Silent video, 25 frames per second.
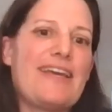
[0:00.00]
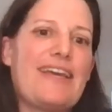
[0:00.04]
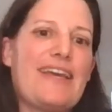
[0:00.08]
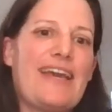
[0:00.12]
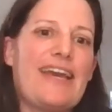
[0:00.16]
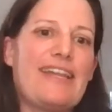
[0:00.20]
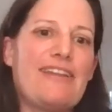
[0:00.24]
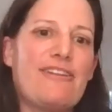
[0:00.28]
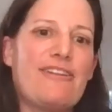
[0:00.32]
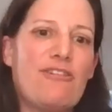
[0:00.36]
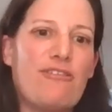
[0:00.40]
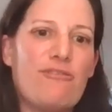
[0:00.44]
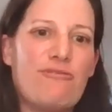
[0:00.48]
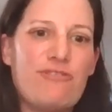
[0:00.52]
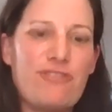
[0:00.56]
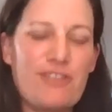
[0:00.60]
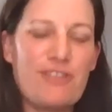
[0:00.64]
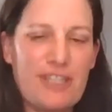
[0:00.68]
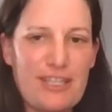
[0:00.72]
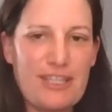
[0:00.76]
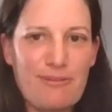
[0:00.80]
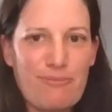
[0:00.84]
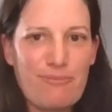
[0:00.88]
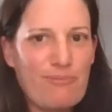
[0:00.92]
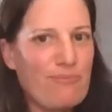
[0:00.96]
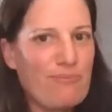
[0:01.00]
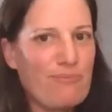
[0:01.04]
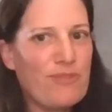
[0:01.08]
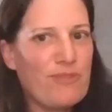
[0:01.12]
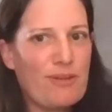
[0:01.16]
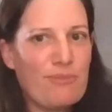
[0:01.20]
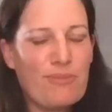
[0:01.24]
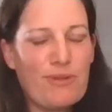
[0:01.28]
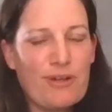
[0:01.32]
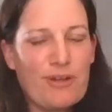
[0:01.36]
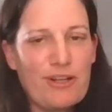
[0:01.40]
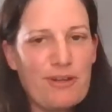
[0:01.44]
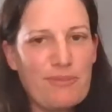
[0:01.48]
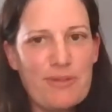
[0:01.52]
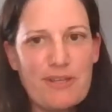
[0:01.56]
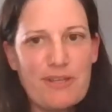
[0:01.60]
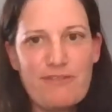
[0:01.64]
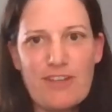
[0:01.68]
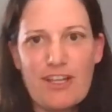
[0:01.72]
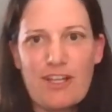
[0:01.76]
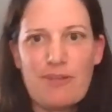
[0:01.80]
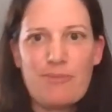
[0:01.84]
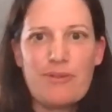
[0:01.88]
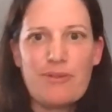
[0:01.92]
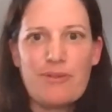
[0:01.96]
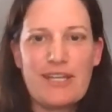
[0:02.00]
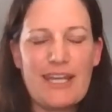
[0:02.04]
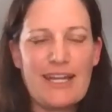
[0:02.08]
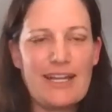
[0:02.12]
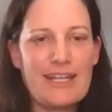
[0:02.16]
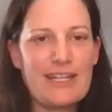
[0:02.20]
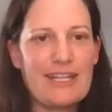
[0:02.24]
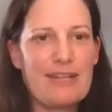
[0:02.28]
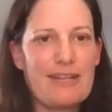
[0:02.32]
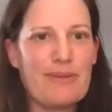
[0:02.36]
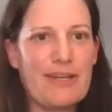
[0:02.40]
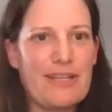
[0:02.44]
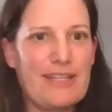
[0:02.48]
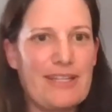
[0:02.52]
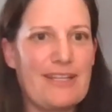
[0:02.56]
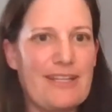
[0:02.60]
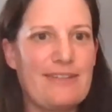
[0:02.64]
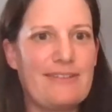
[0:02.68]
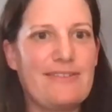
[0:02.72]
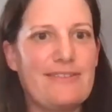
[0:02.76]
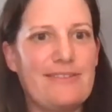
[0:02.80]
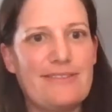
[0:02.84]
and hopefully the the book will be available in Canada by then.